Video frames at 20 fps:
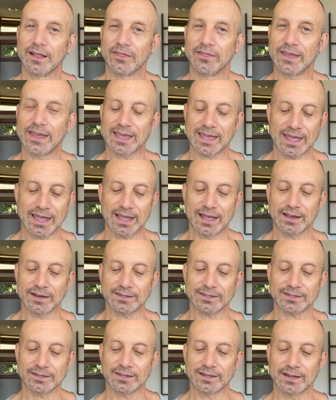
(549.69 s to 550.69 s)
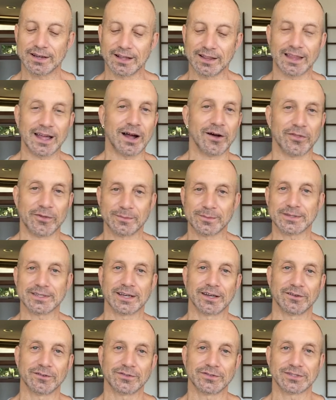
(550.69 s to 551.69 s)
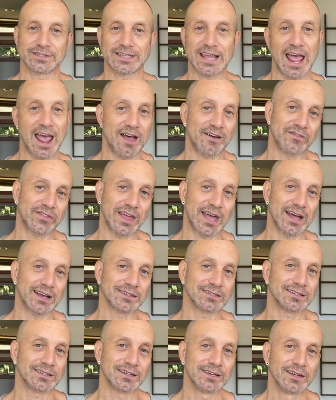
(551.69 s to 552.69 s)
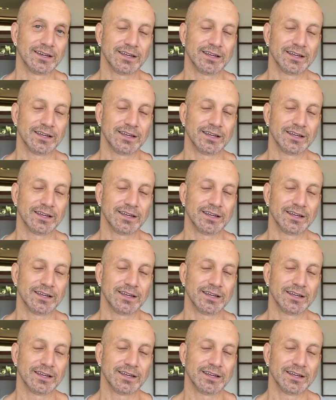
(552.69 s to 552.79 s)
they can't allow themselves to have that,